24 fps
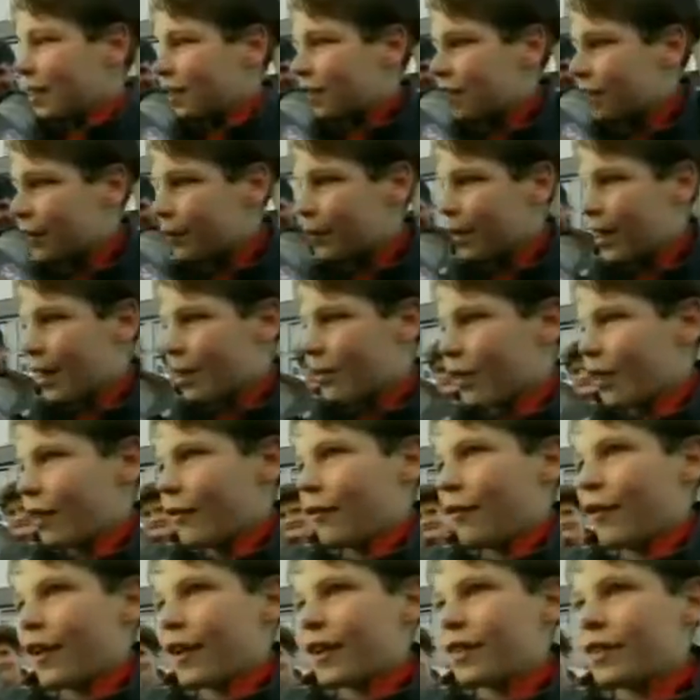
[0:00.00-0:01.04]
This is going to be a
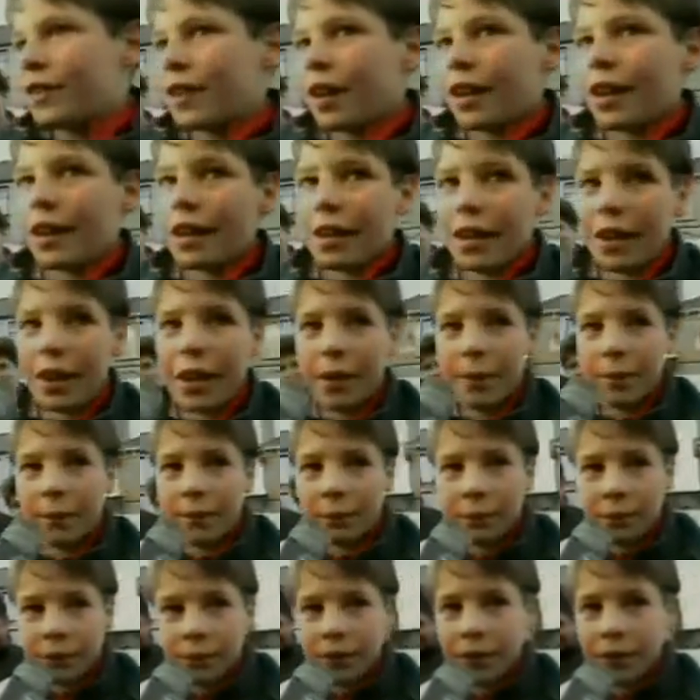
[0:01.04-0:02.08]
great fight, and uh,